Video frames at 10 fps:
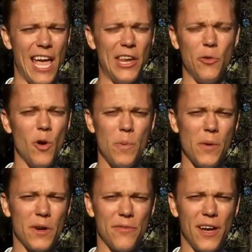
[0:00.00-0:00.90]
and you won't be
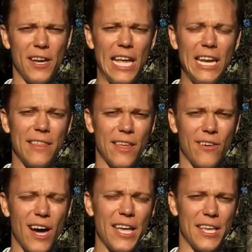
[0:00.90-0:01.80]
able to find anything
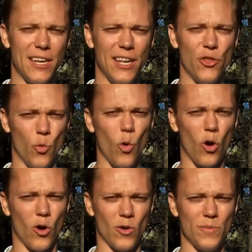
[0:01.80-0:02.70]
like it in the
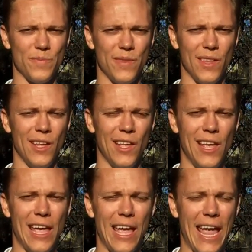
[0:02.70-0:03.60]
world.
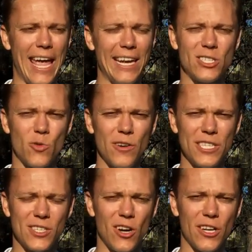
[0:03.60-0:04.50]
And it's
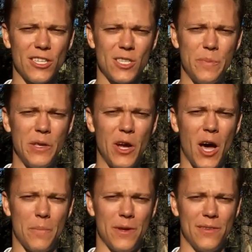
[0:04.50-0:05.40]
really starting to speed
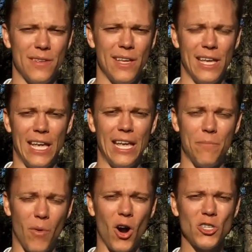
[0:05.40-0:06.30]
up.
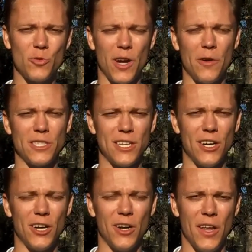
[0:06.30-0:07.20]
In March, when I was
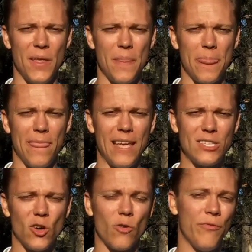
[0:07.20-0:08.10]
there, they
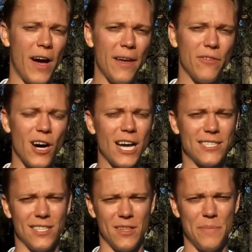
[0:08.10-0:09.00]
sold five
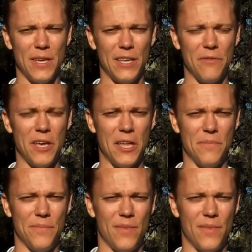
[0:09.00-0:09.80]
lots at the big event.